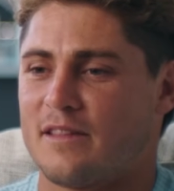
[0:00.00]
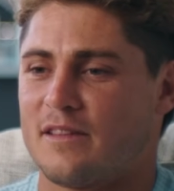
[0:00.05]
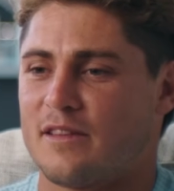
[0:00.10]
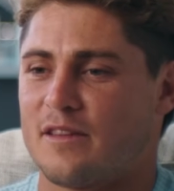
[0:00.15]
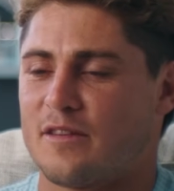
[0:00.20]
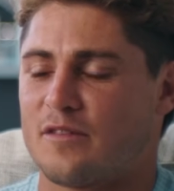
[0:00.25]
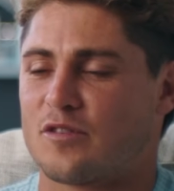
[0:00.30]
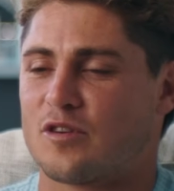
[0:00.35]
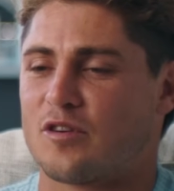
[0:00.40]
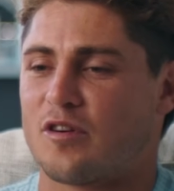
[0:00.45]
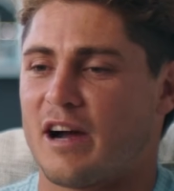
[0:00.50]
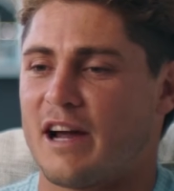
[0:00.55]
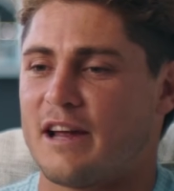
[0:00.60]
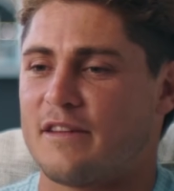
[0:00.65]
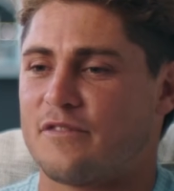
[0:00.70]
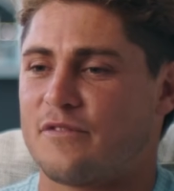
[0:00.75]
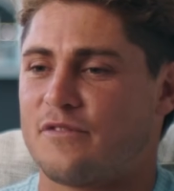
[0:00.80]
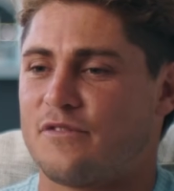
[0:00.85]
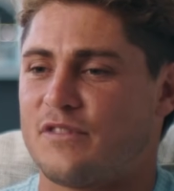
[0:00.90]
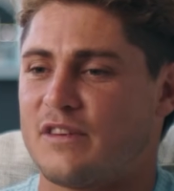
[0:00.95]
the
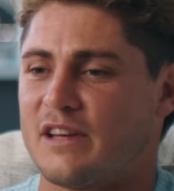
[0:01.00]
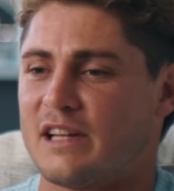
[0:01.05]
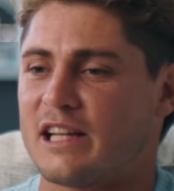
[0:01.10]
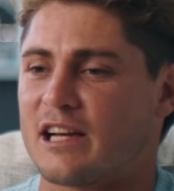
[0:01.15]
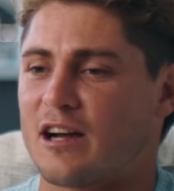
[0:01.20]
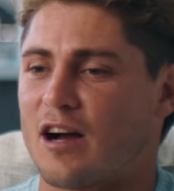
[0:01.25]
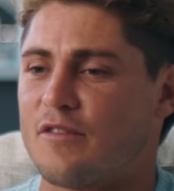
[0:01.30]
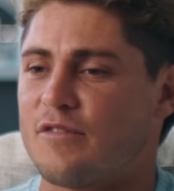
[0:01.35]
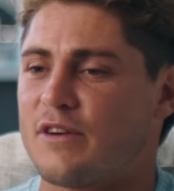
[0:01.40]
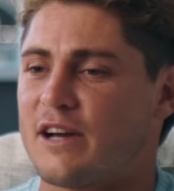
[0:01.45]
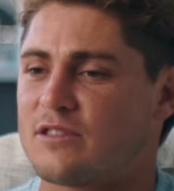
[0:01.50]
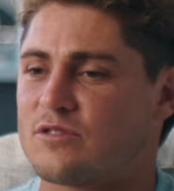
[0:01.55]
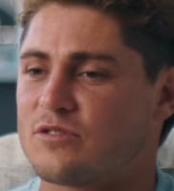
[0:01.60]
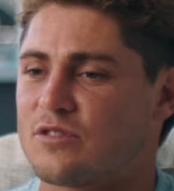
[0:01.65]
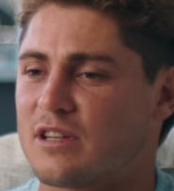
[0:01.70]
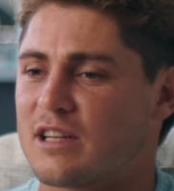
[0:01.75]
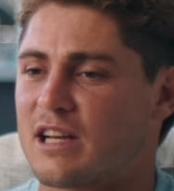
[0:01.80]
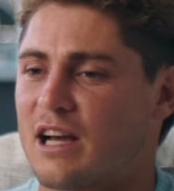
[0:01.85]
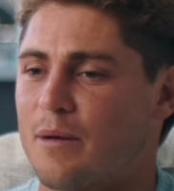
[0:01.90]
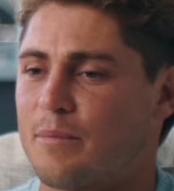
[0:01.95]
great feeling I've had
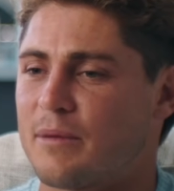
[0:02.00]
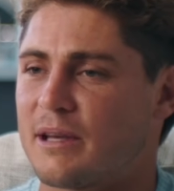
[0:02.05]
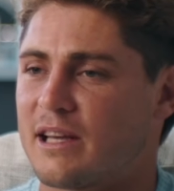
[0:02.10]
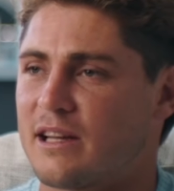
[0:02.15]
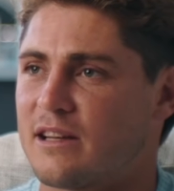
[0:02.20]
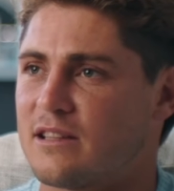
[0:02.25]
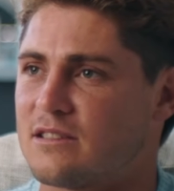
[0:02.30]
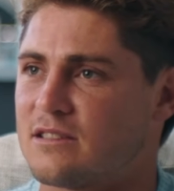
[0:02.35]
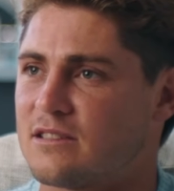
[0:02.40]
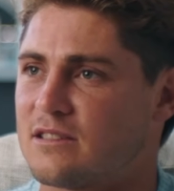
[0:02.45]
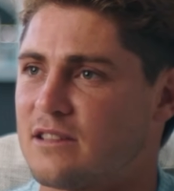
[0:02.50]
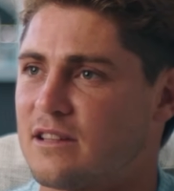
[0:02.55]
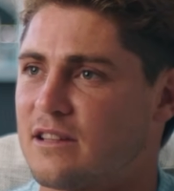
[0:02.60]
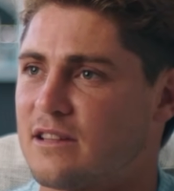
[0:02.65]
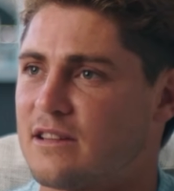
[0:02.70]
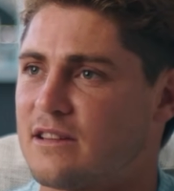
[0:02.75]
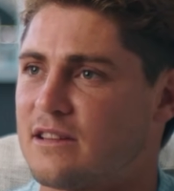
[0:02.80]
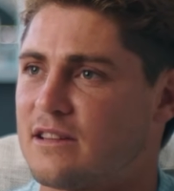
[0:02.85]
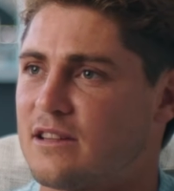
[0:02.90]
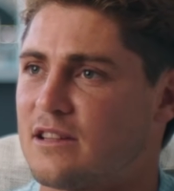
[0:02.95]
sort of coming in is
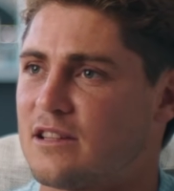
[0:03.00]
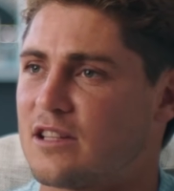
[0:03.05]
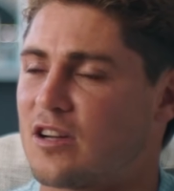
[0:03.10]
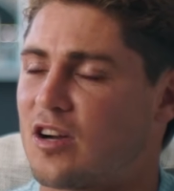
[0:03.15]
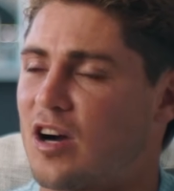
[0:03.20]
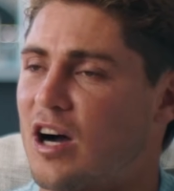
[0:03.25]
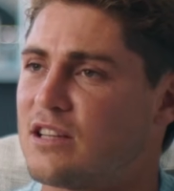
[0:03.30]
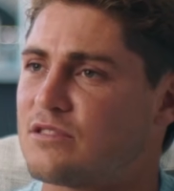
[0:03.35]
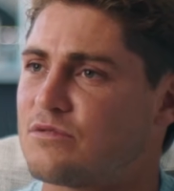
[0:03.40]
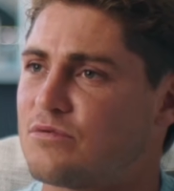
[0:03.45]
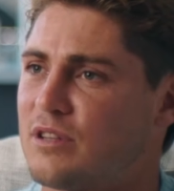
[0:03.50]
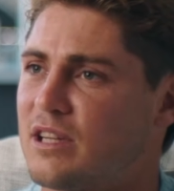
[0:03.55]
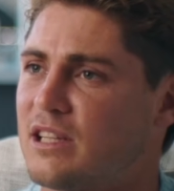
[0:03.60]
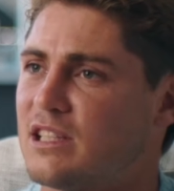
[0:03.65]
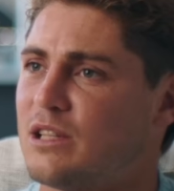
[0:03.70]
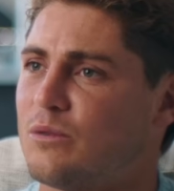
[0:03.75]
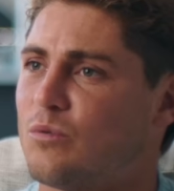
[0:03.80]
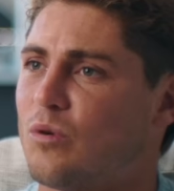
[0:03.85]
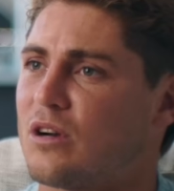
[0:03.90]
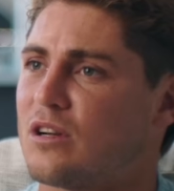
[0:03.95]
the guys
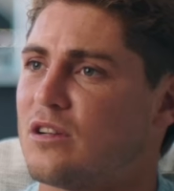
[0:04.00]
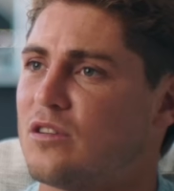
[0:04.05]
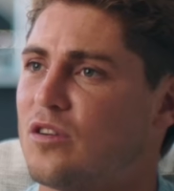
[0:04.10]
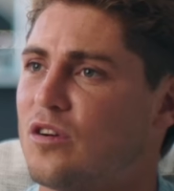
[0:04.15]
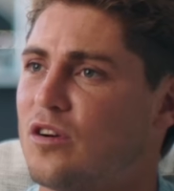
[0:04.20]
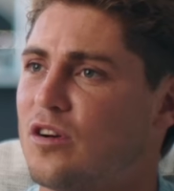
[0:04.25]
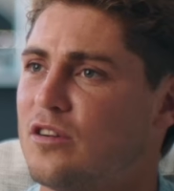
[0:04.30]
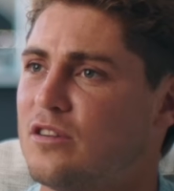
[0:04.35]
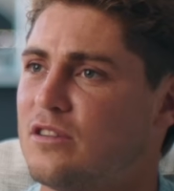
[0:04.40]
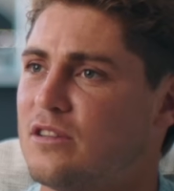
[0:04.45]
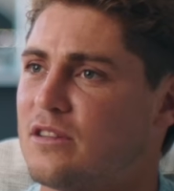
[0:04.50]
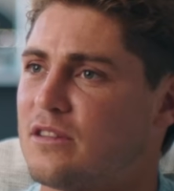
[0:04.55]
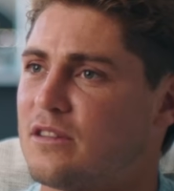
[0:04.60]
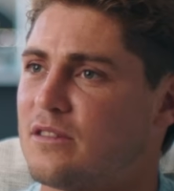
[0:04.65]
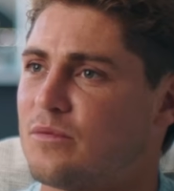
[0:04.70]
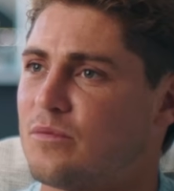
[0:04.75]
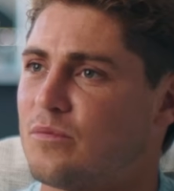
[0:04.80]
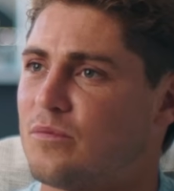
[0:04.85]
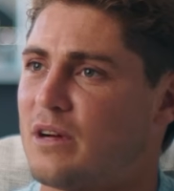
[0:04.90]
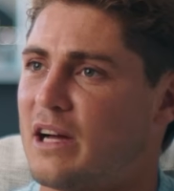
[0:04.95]
really want to learn
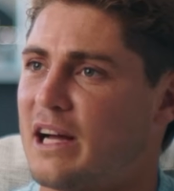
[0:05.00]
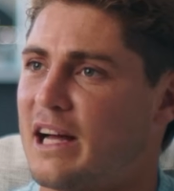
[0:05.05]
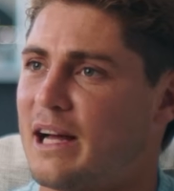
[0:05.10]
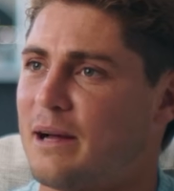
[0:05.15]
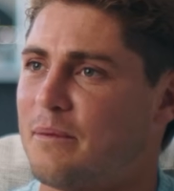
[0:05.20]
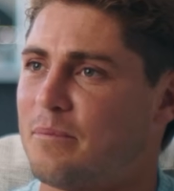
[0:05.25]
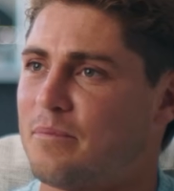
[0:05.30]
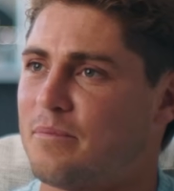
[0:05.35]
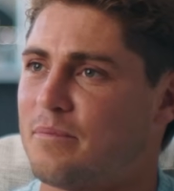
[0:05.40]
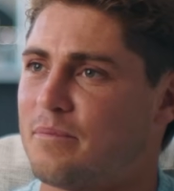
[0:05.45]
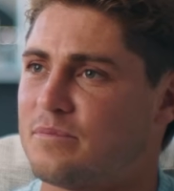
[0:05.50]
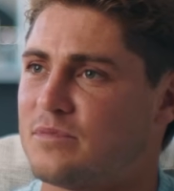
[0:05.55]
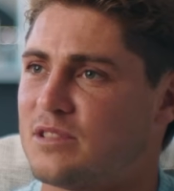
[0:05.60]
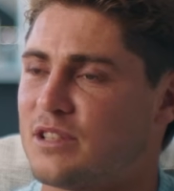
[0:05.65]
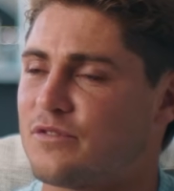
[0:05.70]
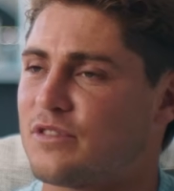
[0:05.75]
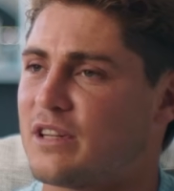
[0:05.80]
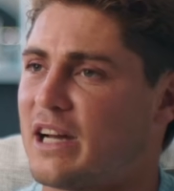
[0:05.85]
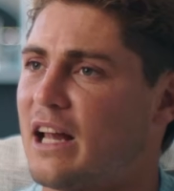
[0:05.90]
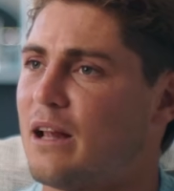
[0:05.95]

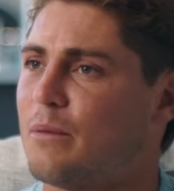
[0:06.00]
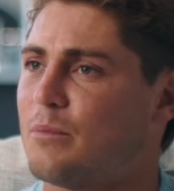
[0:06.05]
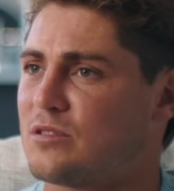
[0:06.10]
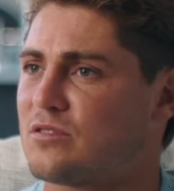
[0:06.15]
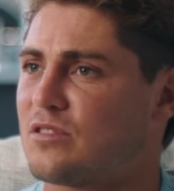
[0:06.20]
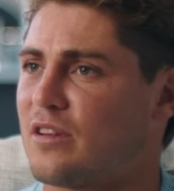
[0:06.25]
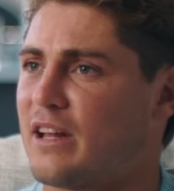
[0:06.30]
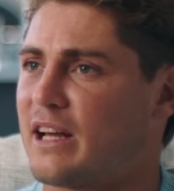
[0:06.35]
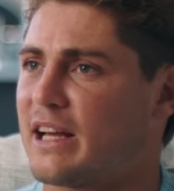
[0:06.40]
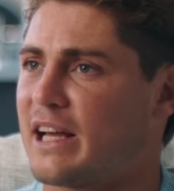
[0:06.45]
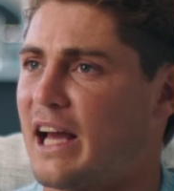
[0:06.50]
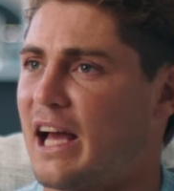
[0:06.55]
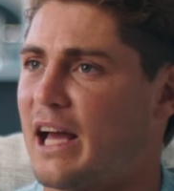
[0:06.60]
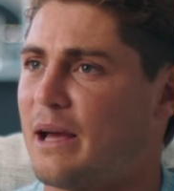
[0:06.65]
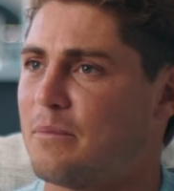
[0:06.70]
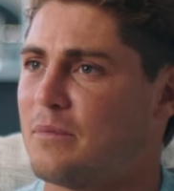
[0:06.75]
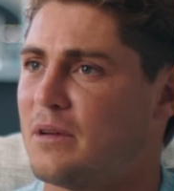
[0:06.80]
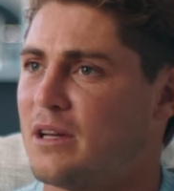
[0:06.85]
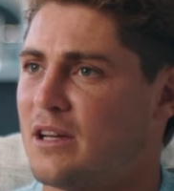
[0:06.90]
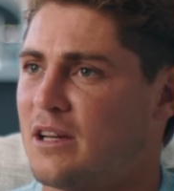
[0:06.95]
different elements of their
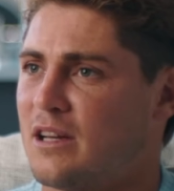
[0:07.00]
game.